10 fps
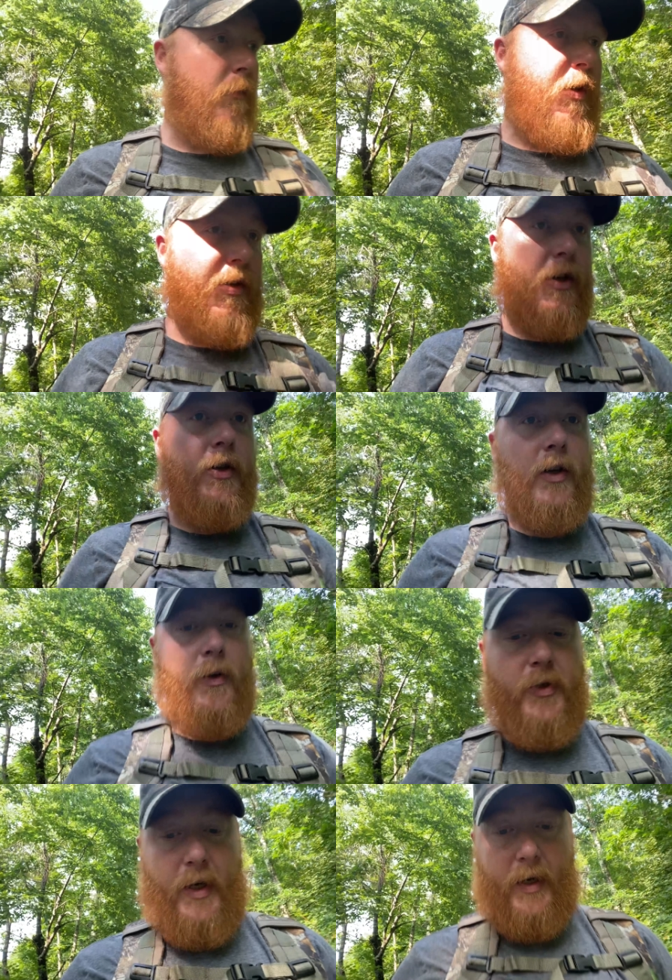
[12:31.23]
so you can go
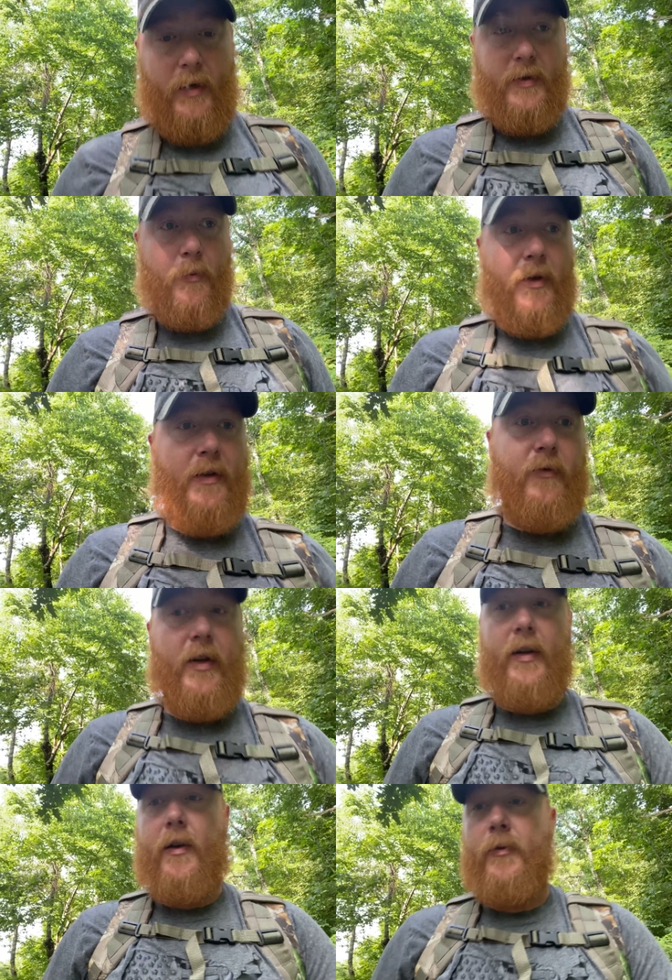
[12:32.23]
check out some of his
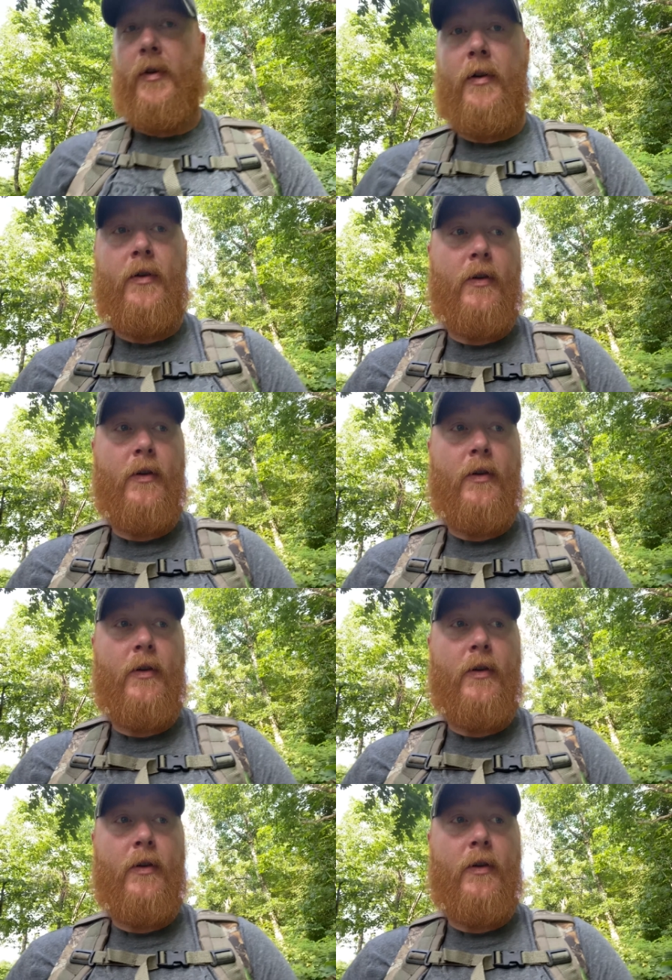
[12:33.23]
videos. Wow,